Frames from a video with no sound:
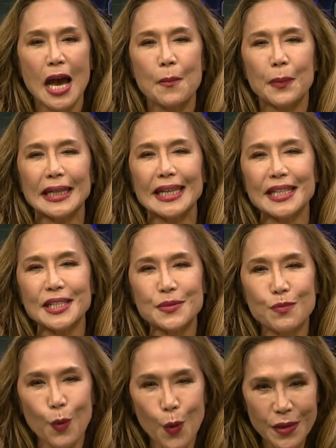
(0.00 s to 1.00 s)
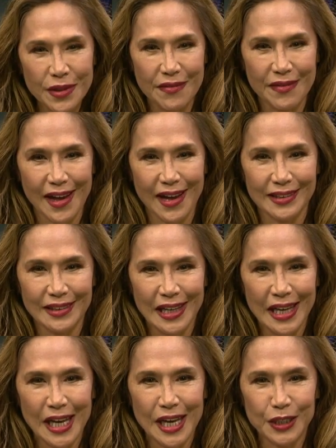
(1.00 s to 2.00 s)
but it is more than that.
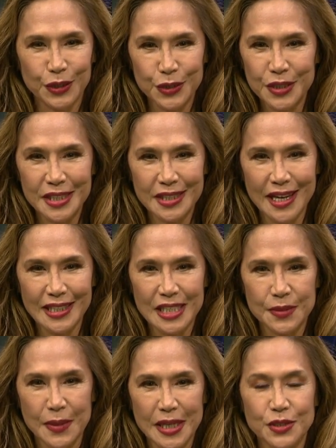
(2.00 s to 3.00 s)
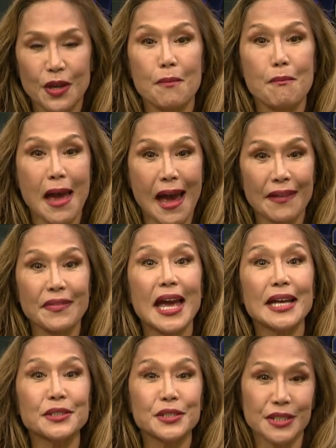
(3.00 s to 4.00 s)
A good design is based on math
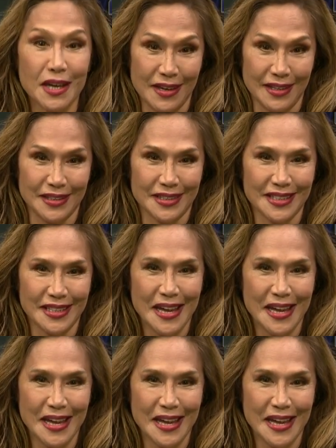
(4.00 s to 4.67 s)
and science.